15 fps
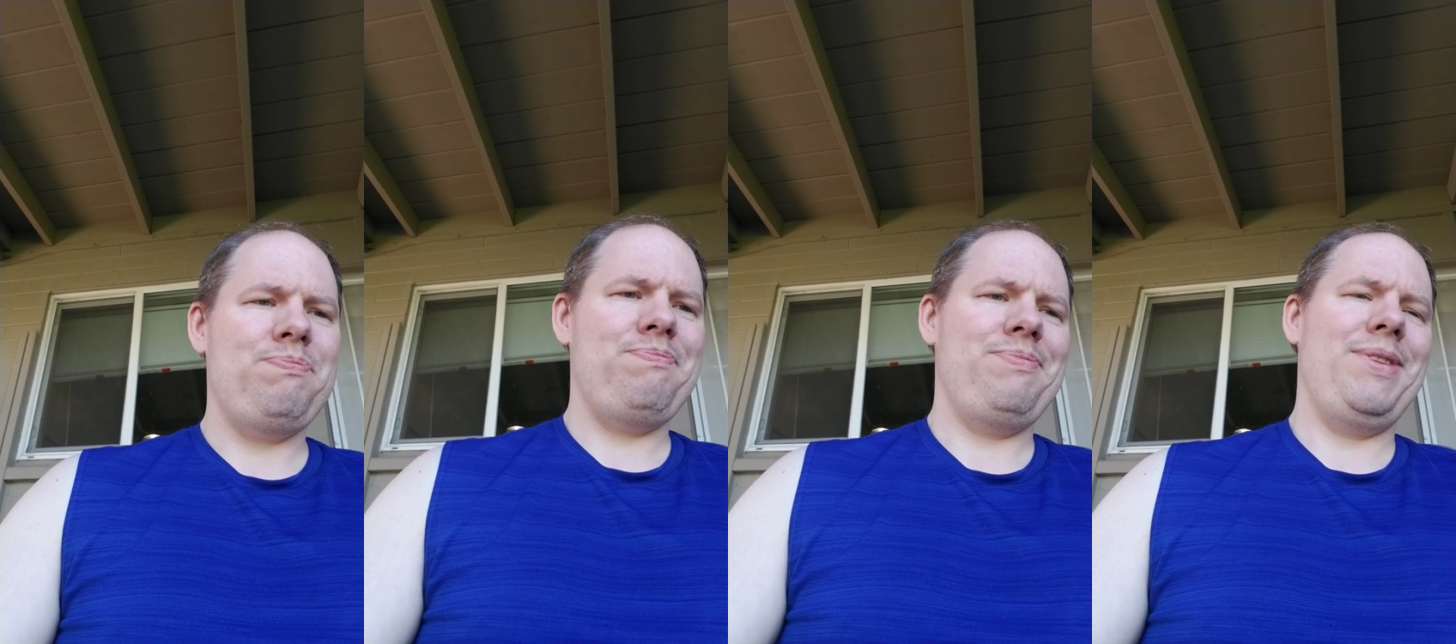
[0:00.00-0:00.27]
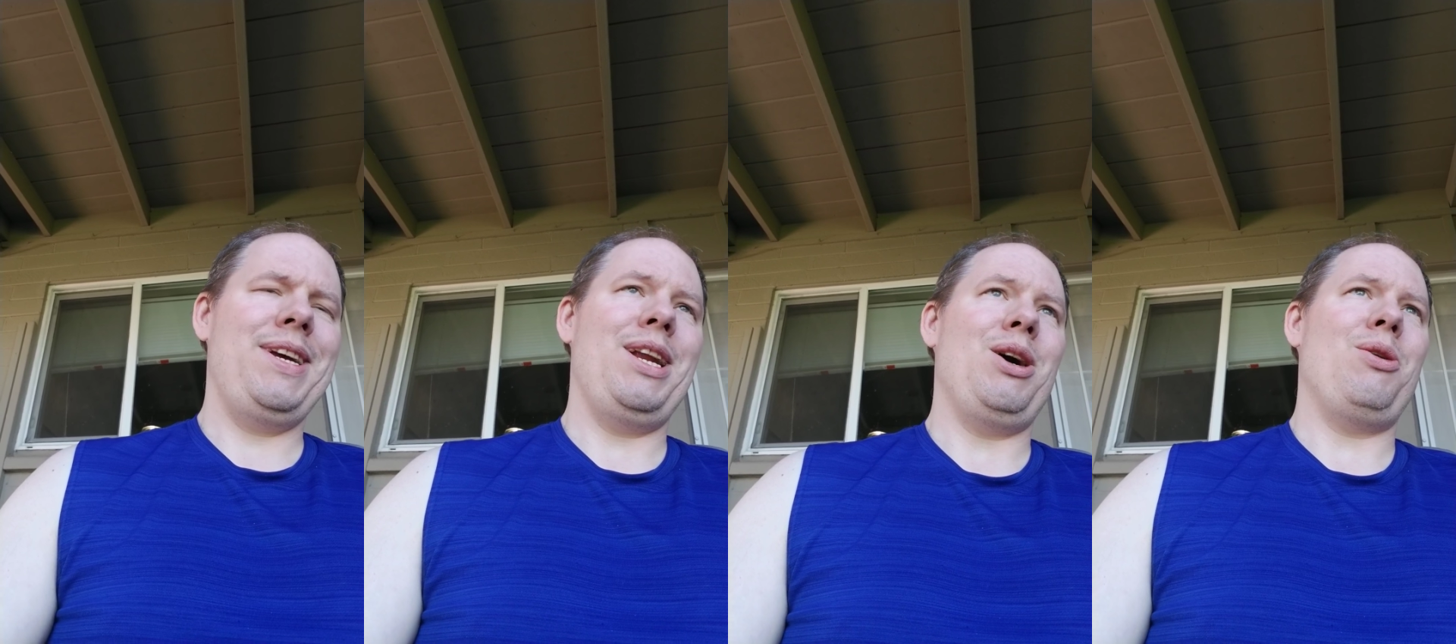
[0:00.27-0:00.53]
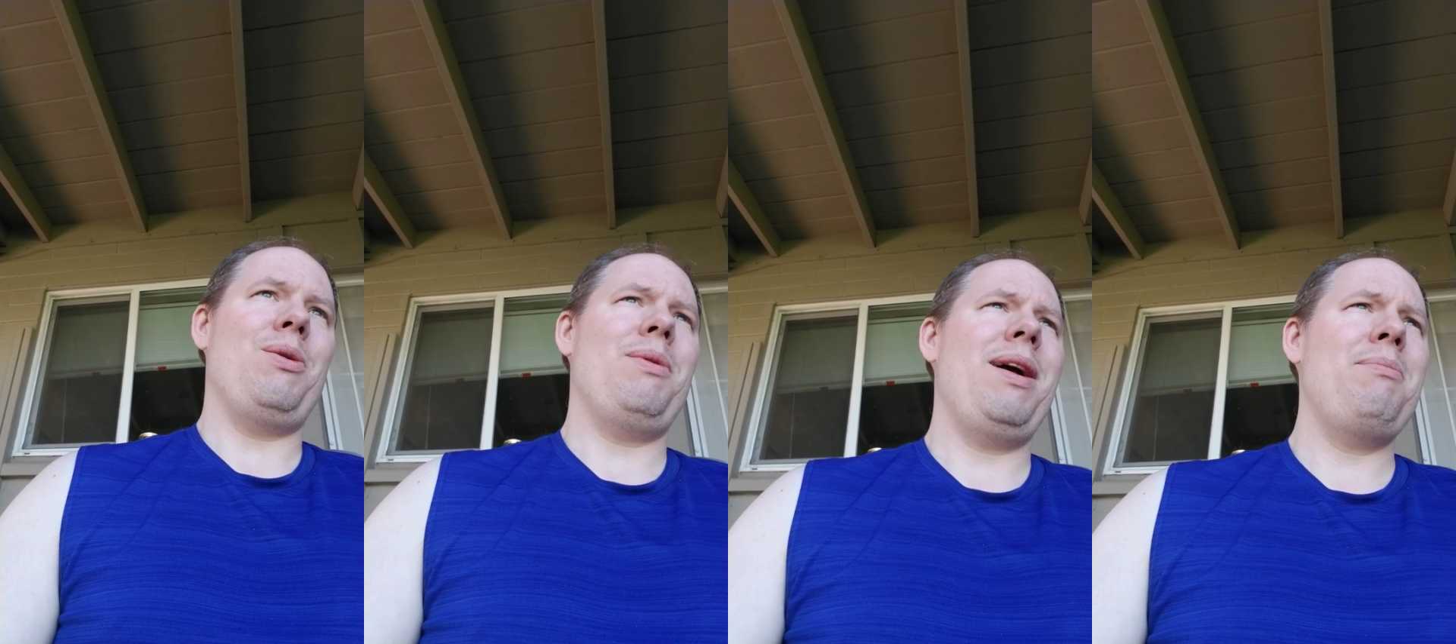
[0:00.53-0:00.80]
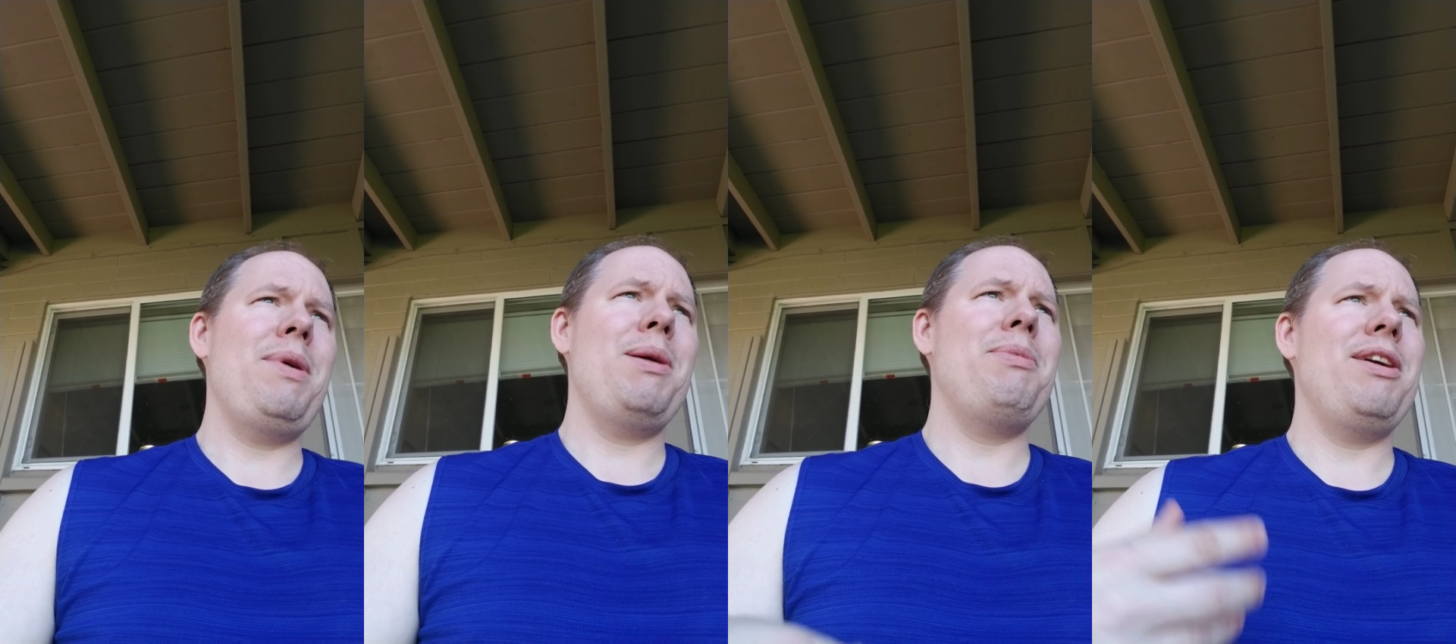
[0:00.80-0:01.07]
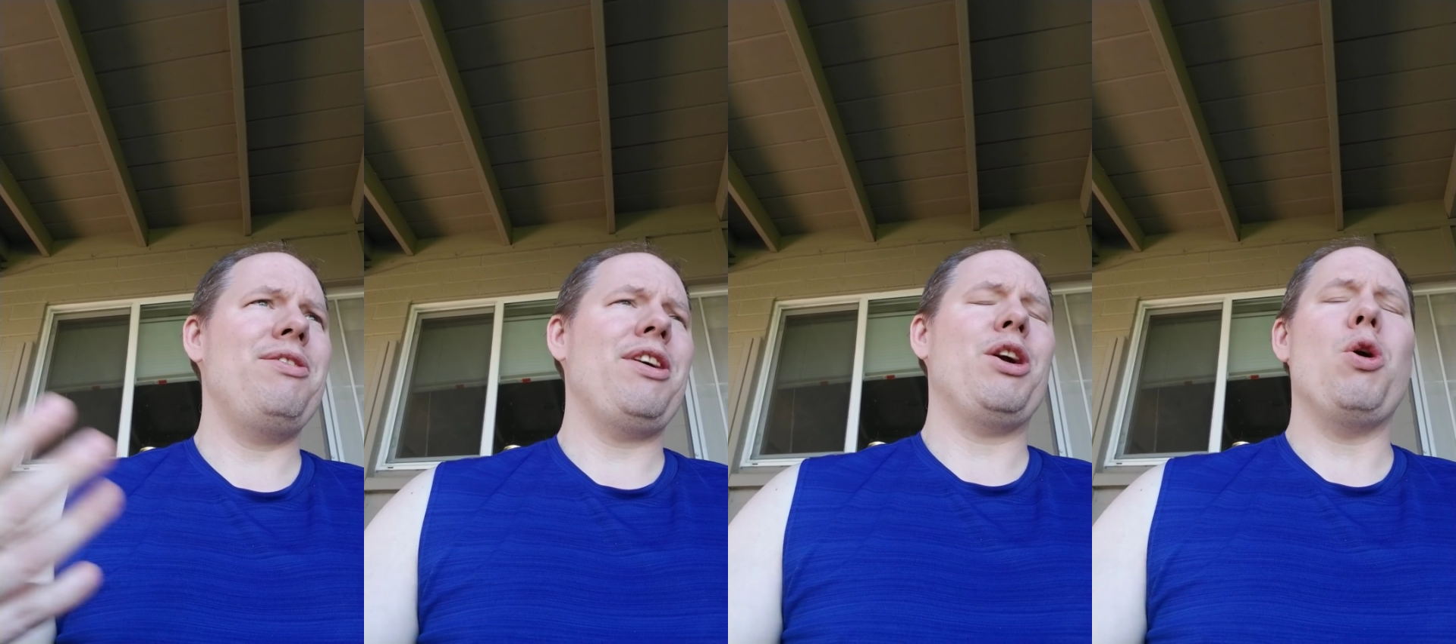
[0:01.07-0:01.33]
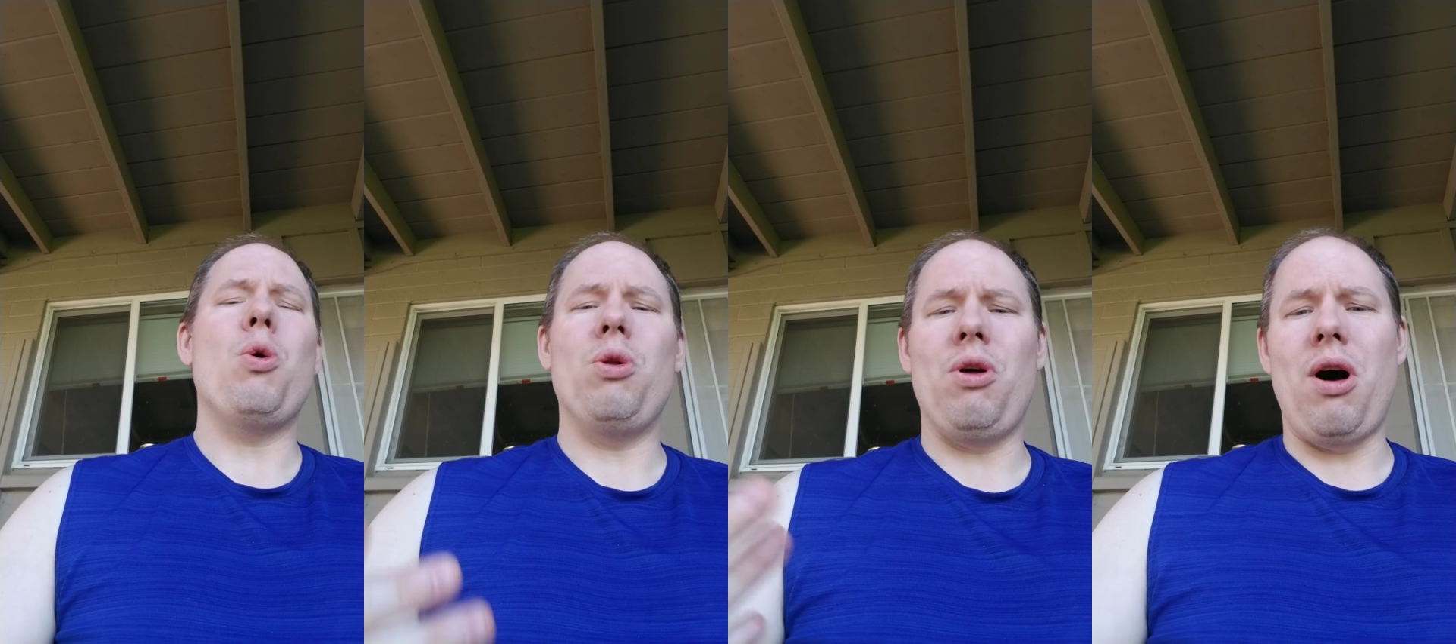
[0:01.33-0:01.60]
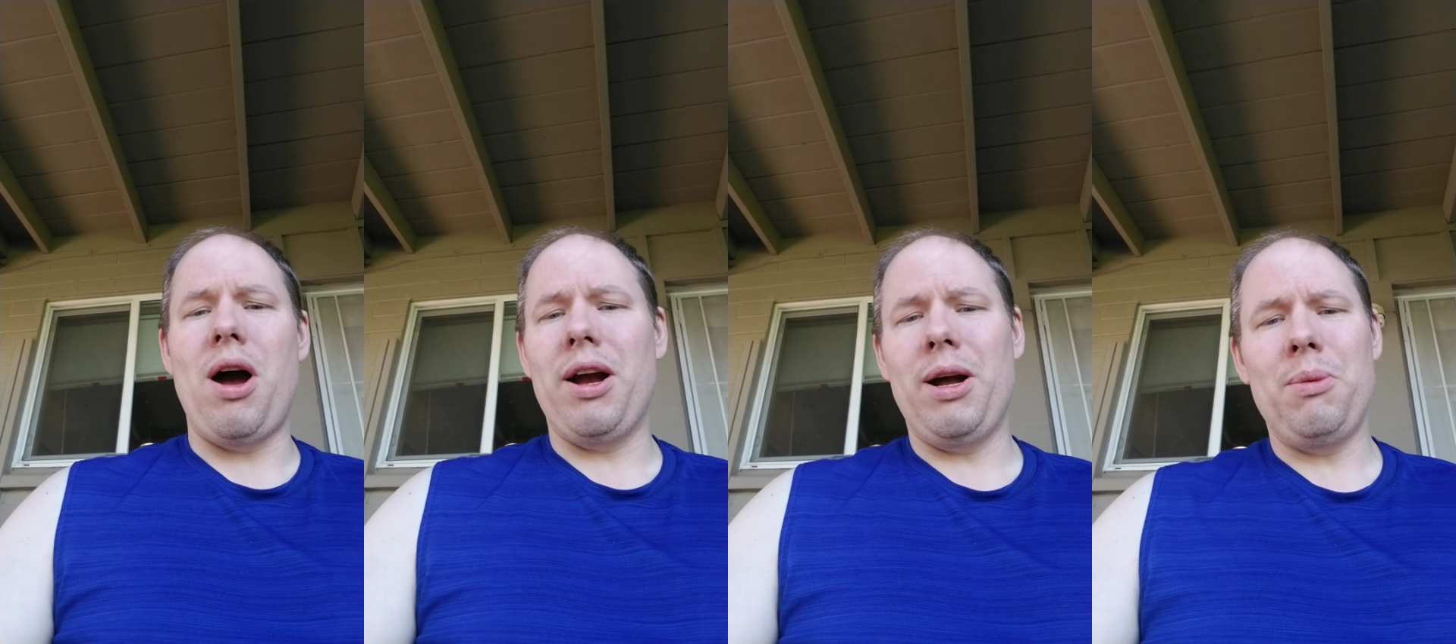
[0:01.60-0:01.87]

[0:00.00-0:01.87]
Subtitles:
and maybe as I go along,